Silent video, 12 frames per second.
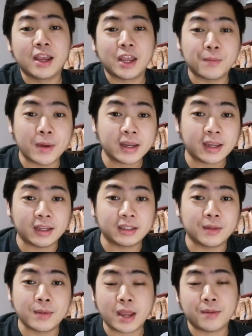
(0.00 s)
in my case,
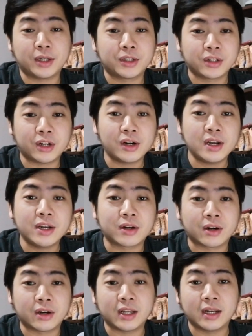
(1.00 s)
di ba, I mentioned
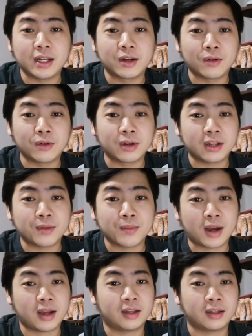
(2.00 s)
earlier, hilig ko ganing
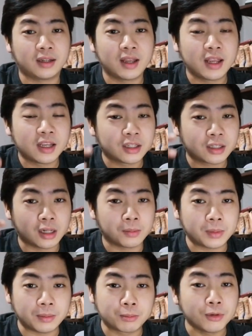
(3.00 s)
mga
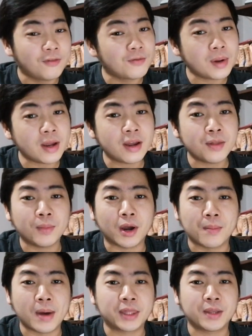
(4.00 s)
self-improvement,
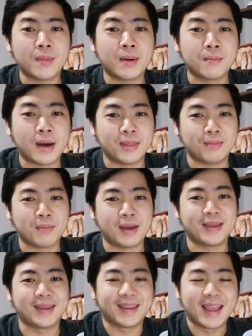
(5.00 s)

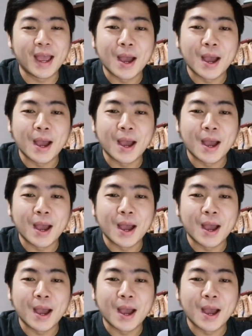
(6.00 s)
mga